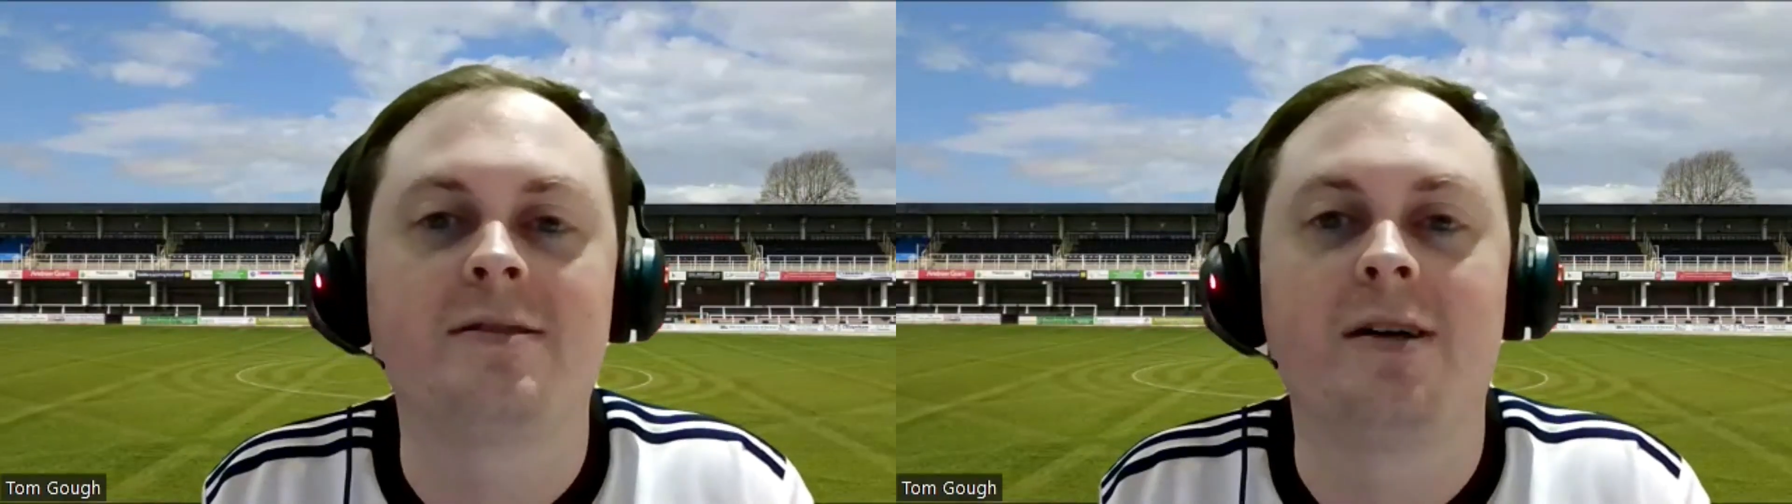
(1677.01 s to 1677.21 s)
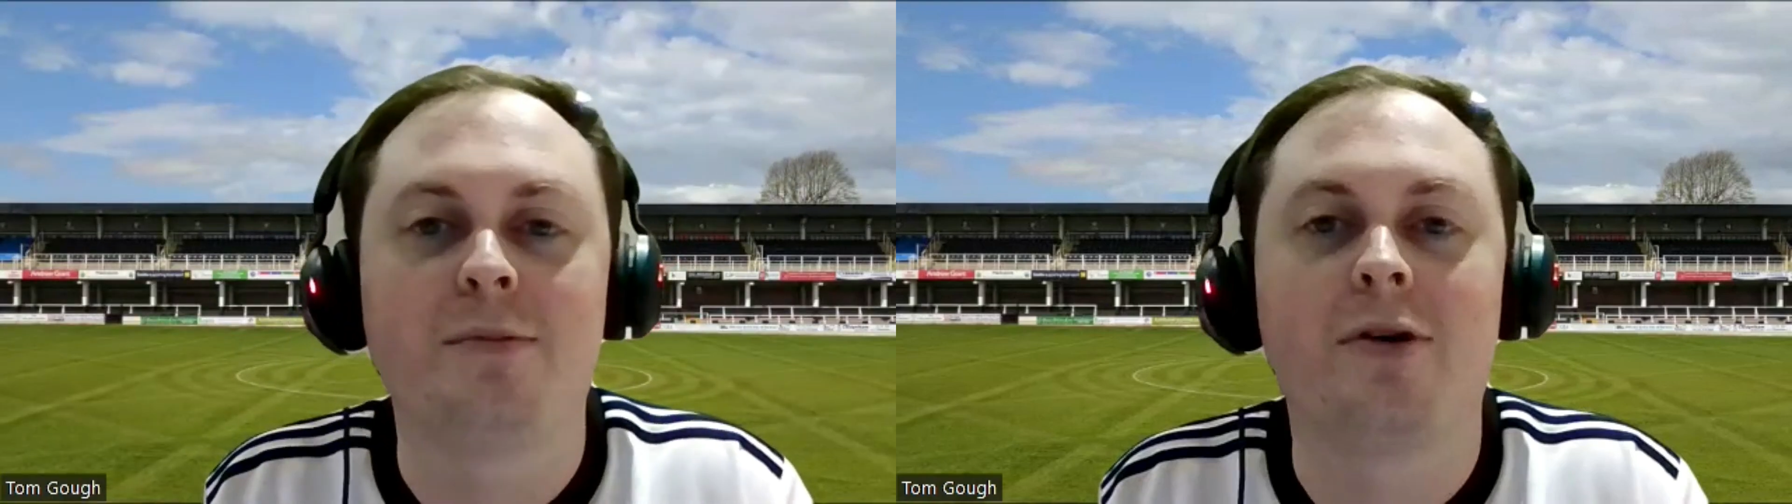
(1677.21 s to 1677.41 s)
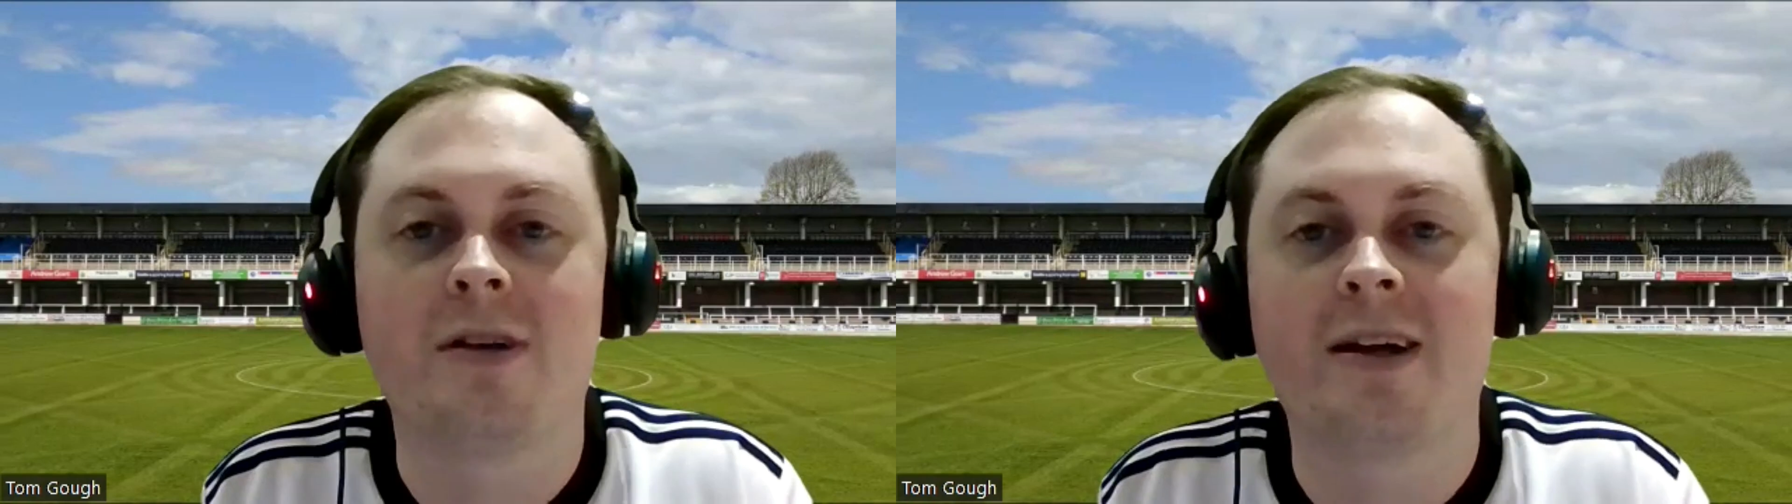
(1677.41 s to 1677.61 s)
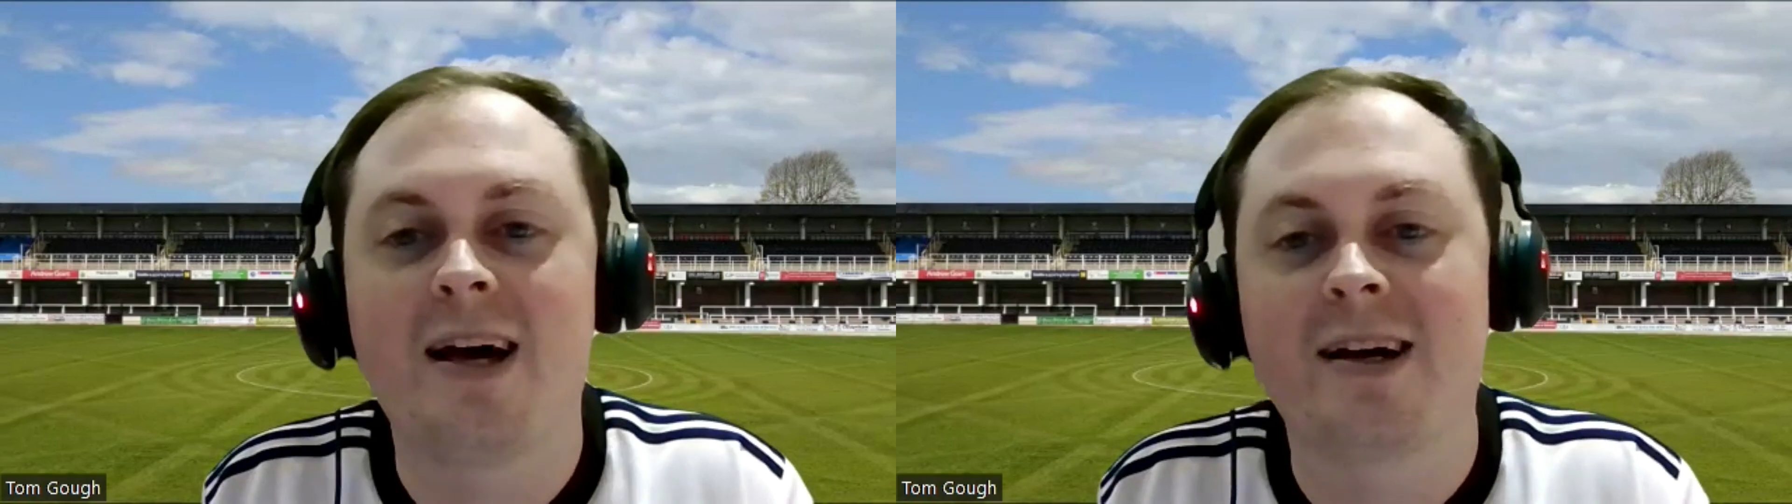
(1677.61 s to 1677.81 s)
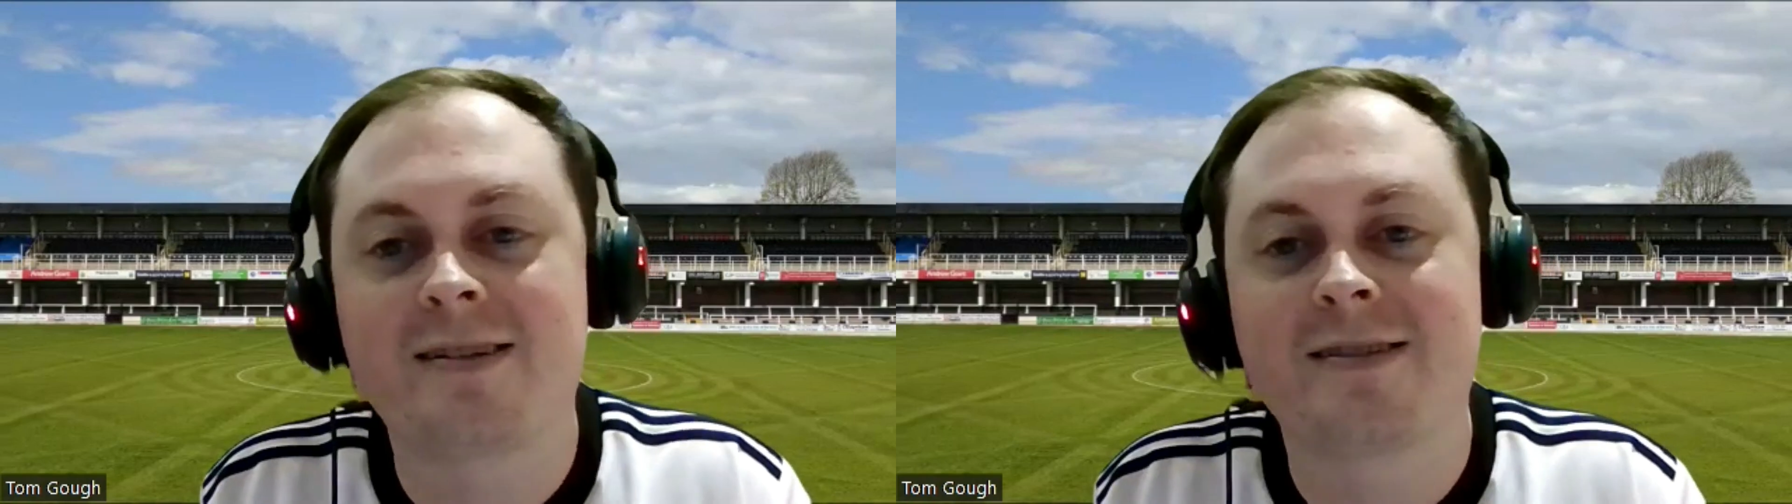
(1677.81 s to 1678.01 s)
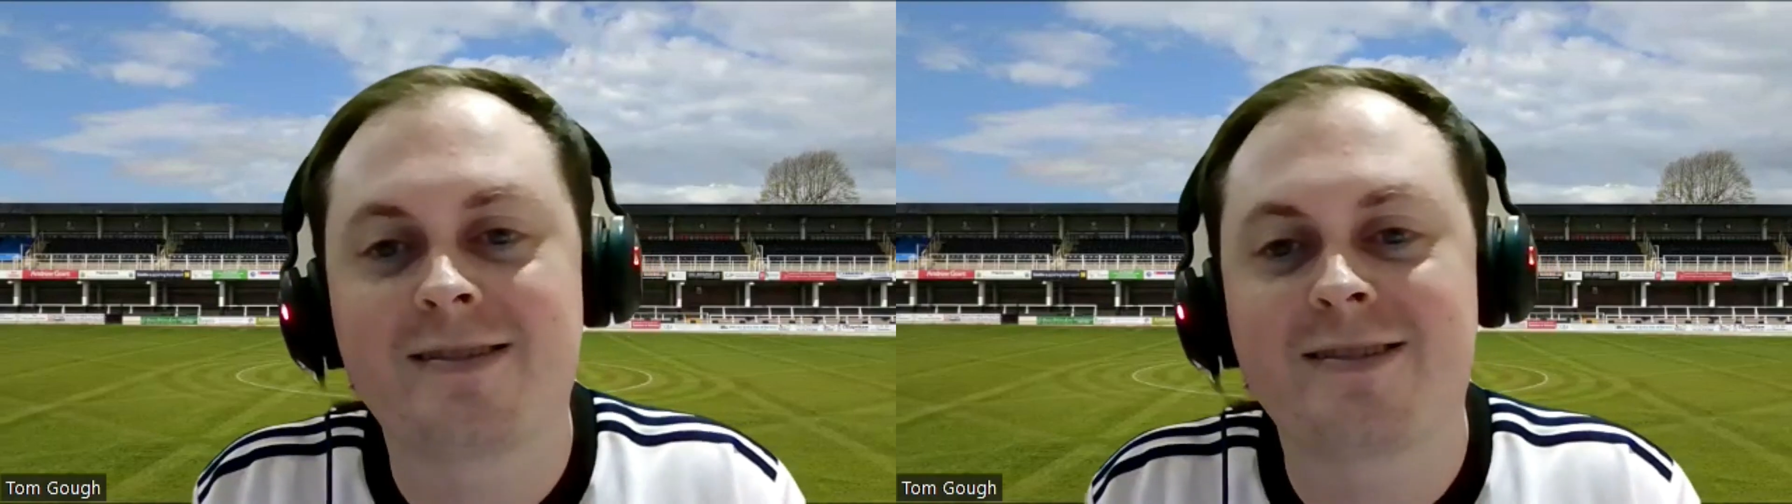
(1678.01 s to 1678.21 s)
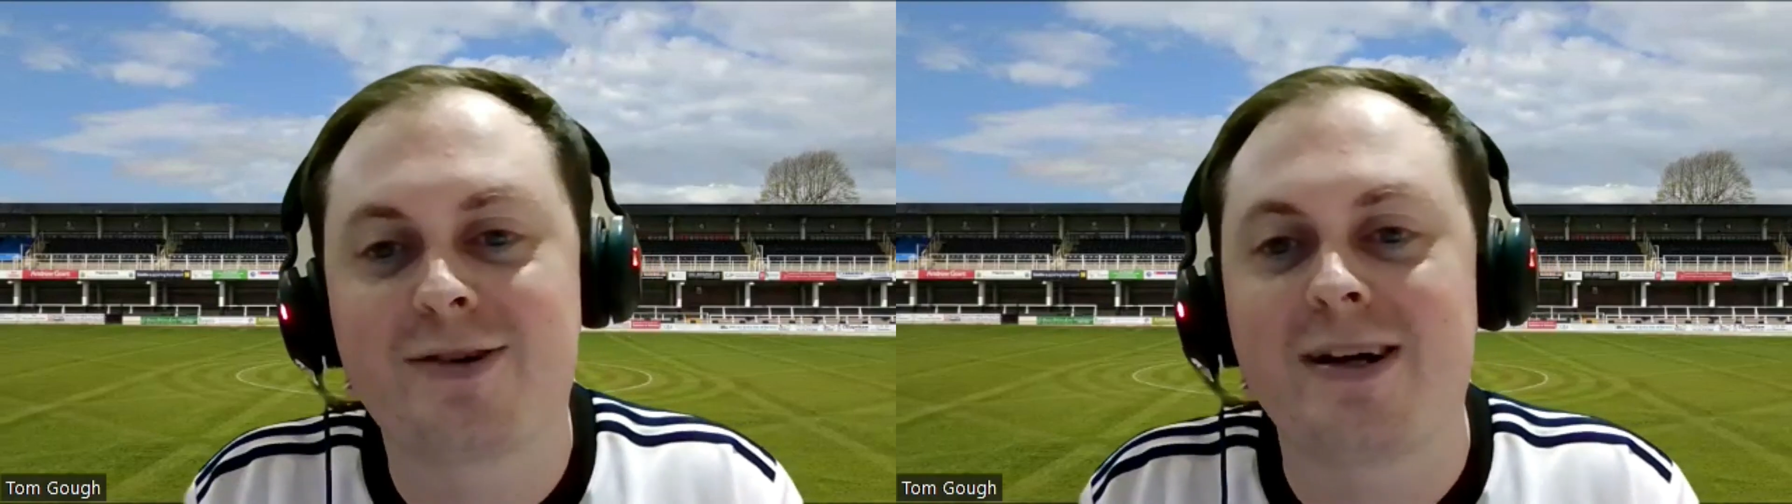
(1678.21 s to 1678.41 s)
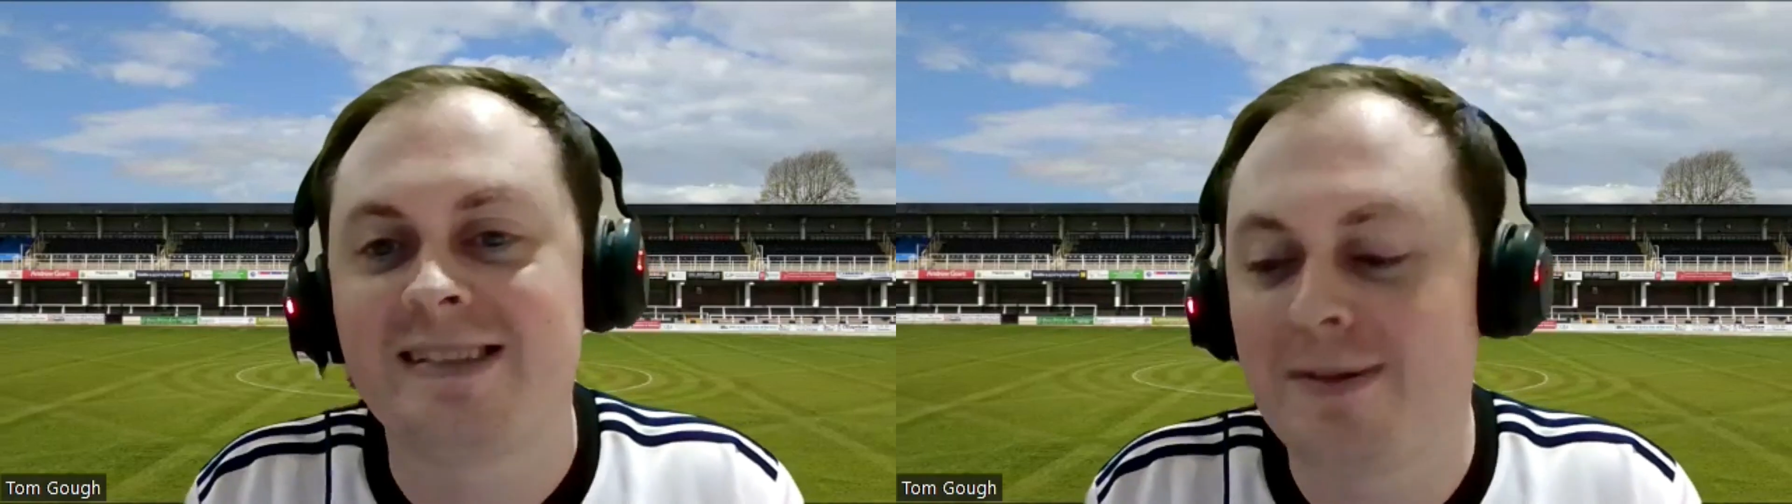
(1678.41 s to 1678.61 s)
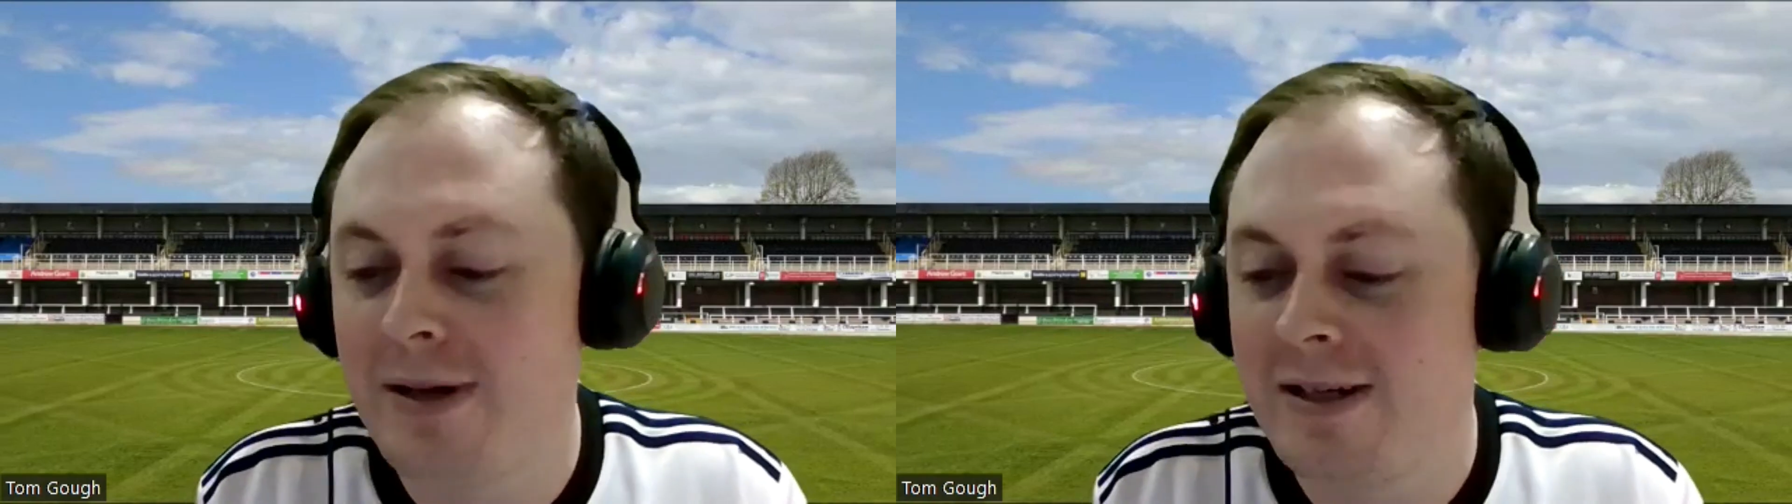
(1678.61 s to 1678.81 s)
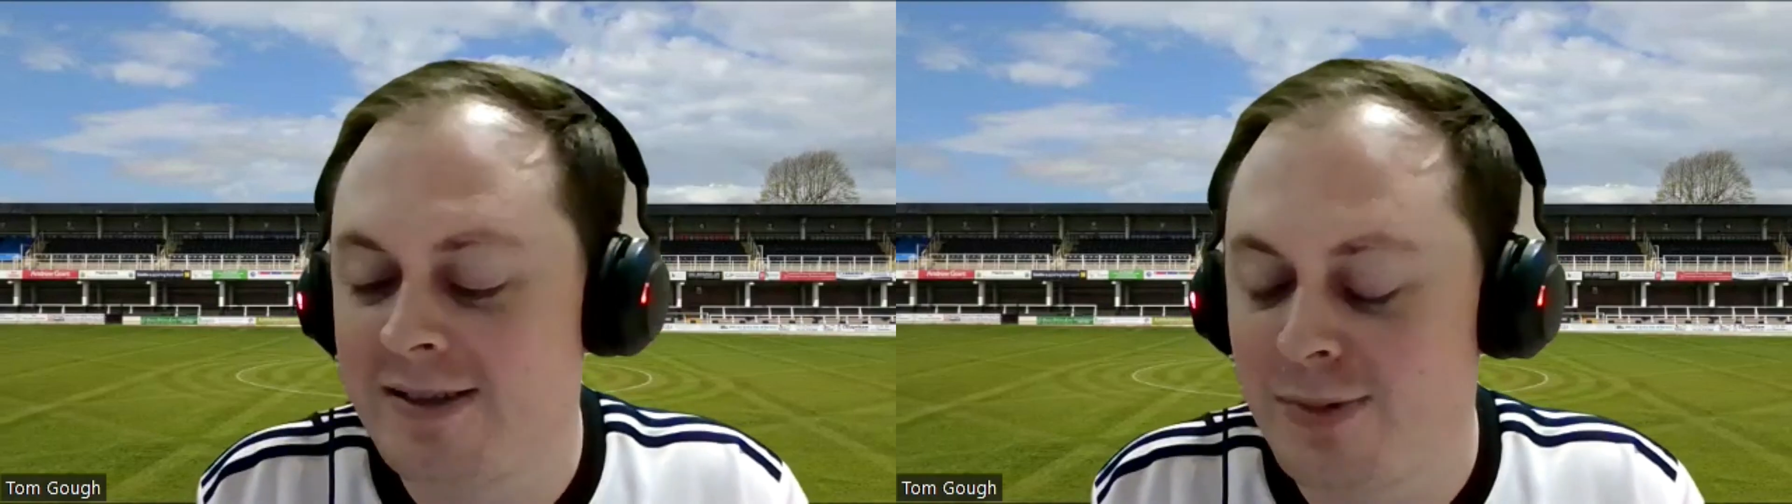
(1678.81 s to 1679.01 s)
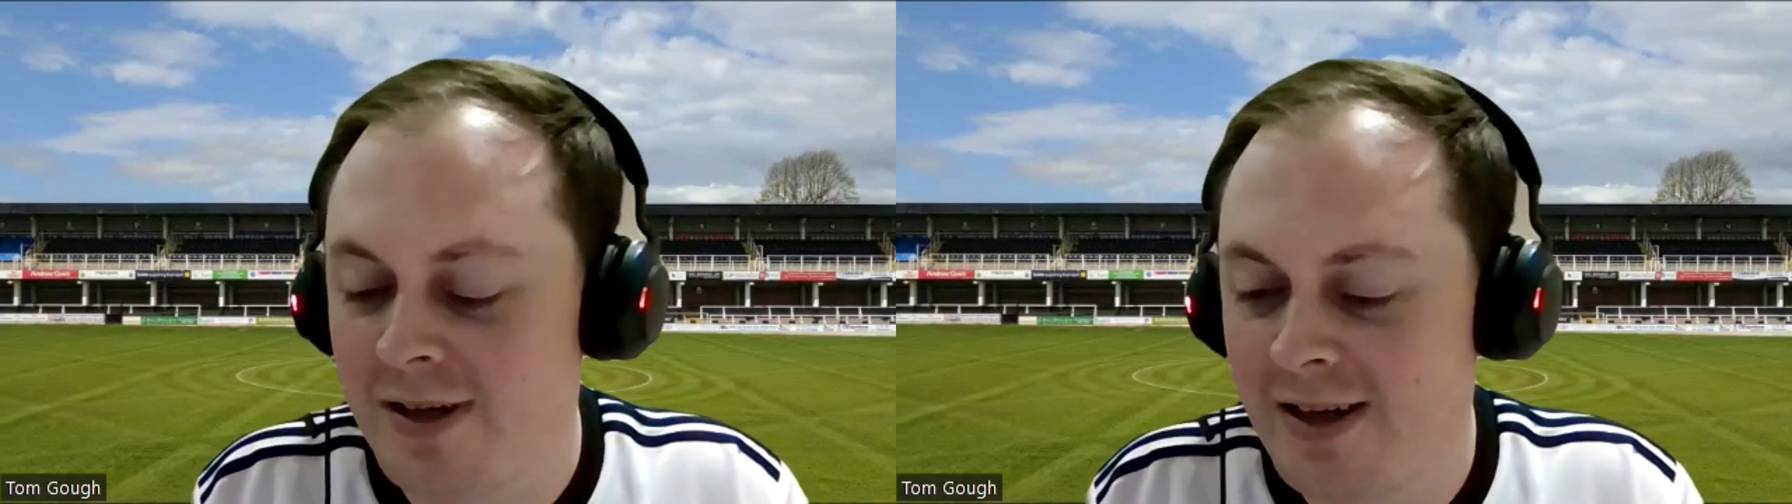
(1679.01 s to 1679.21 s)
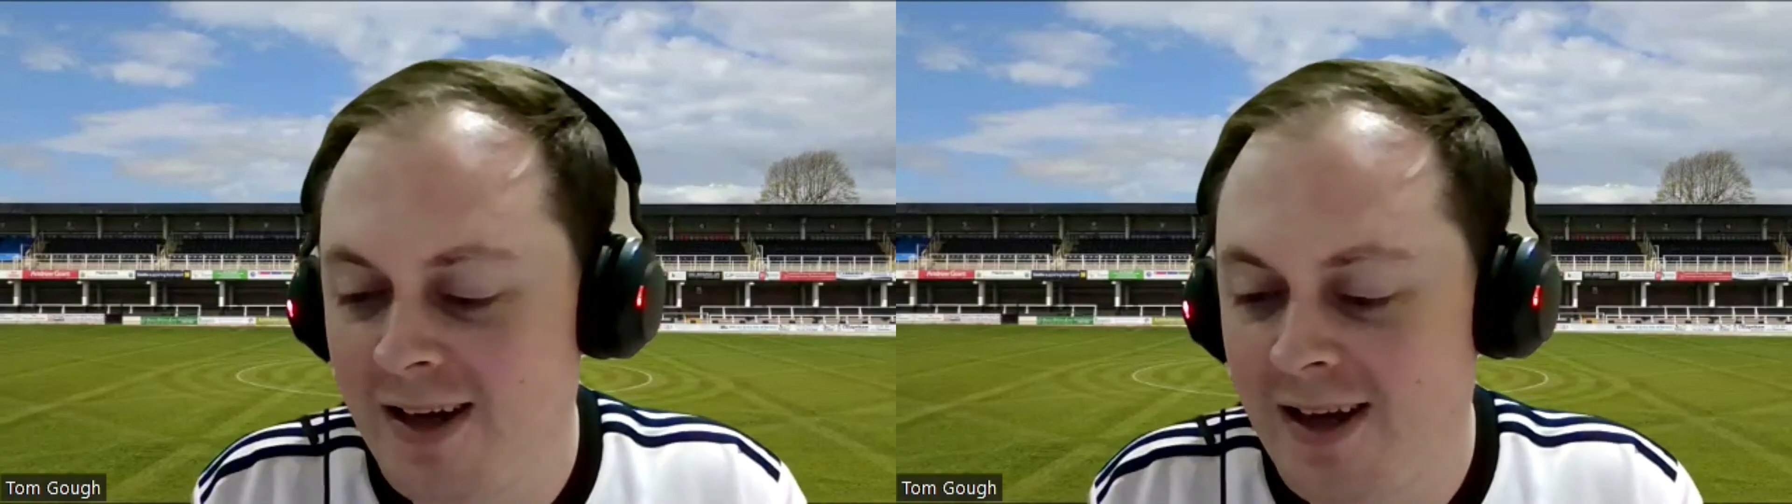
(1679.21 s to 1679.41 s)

so I'm not like that crazy compared to you, but